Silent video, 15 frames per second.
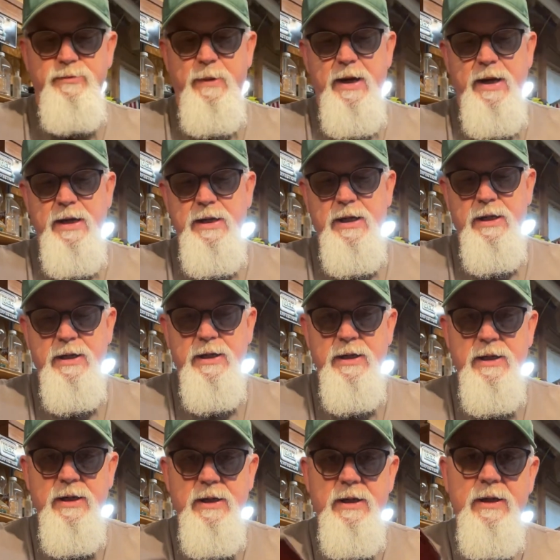made.
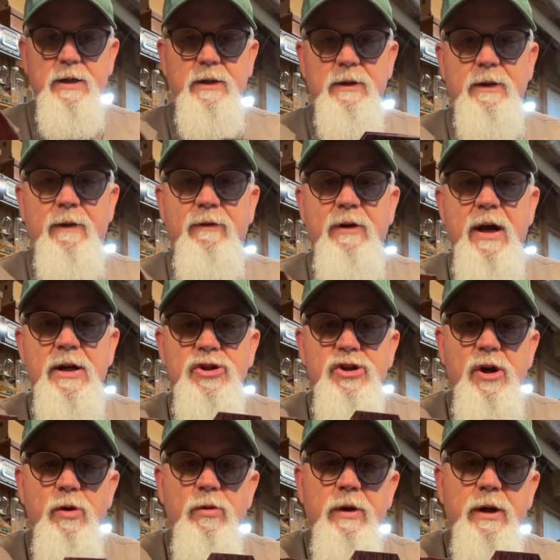I've got to
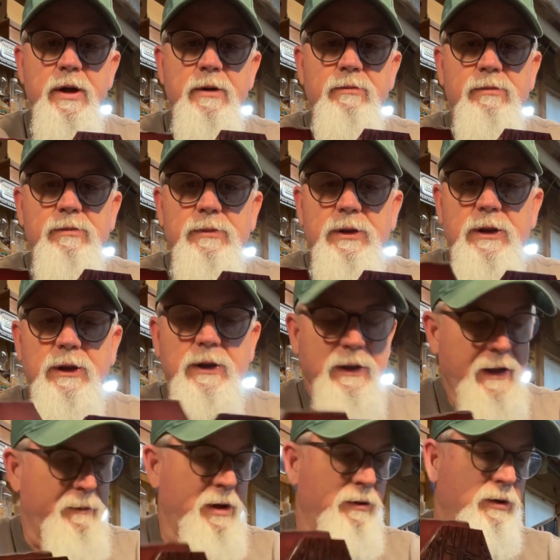sew them.
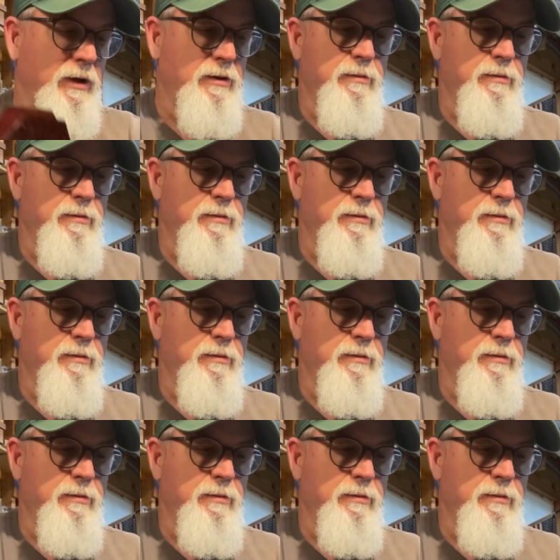Been real